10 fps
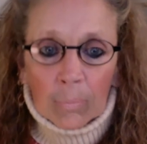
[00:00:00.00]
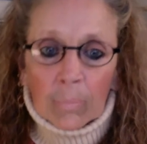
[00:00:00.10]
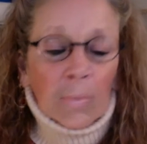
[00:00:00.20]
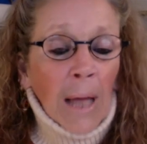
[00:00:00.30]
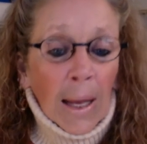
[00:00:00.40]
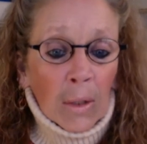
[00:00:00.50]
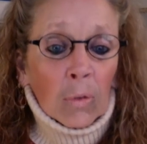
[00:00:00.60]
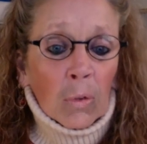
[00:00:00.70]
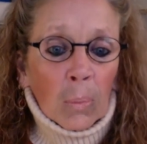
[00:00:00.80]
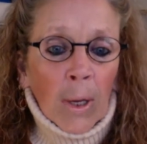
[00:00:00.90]
That is
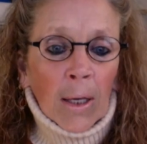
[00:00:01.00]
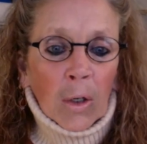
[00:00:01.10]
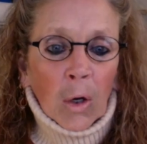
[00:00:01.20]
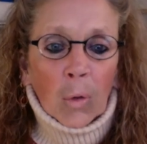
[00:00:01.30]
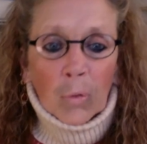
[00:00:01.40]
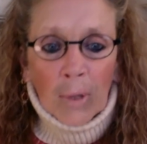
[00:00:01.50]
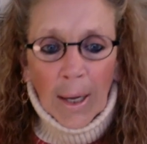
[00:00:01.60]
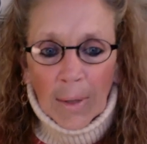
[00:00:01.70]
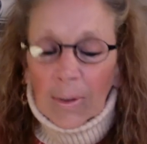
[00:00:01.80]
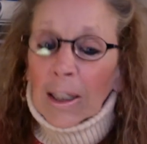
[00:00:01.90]
the way it goes. Now,
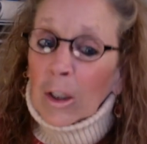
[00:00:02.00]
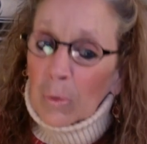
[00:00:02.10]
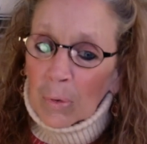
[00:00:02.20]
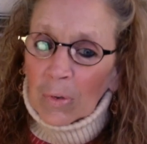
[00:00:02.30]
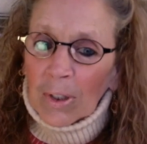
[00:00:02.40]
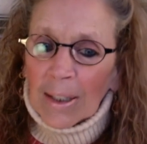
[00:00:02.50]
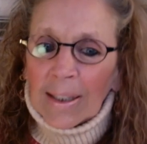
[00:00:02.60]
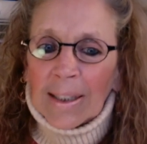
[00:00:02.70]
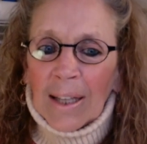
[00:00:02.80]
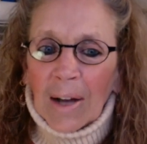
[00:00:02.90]
interestingly
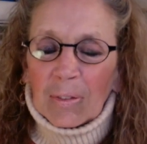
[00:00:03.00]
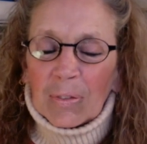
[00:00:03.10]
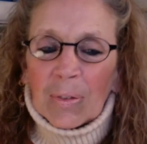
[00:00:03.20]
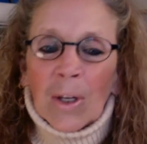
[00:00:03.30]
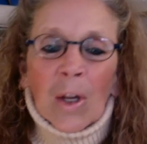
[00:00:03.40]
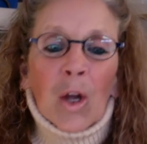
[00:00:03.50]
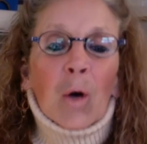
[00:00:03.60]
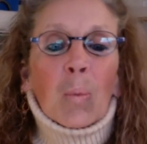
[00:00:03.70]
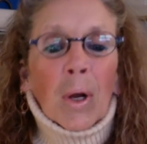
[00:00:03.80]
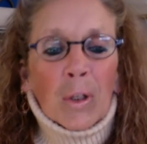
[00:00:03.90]
enough,
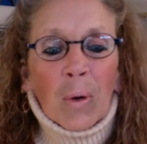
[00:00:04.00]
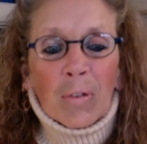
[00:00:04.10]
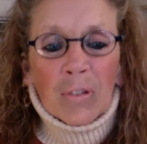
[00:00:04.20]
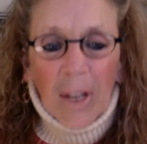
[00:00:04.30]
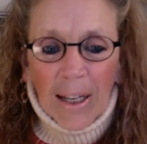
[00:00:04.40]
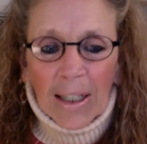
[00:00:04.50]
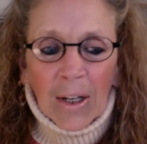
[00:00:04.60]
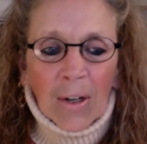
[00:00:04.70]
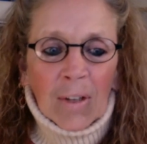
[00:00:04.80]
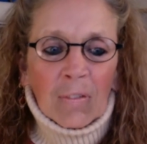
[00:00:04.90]
when you have
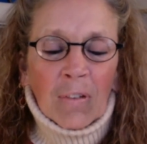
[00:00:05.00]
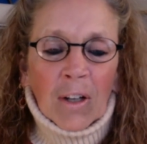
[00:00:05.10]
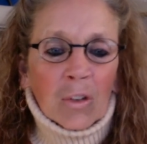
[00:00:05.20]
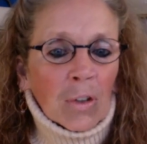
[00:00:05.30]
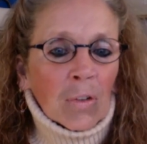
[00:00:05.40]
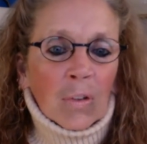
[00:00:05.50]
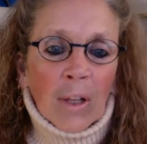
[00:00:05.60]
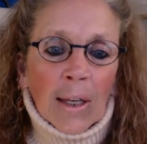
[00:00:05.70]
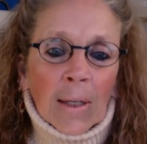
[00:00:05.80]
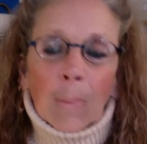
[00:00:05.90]
secondary infections like,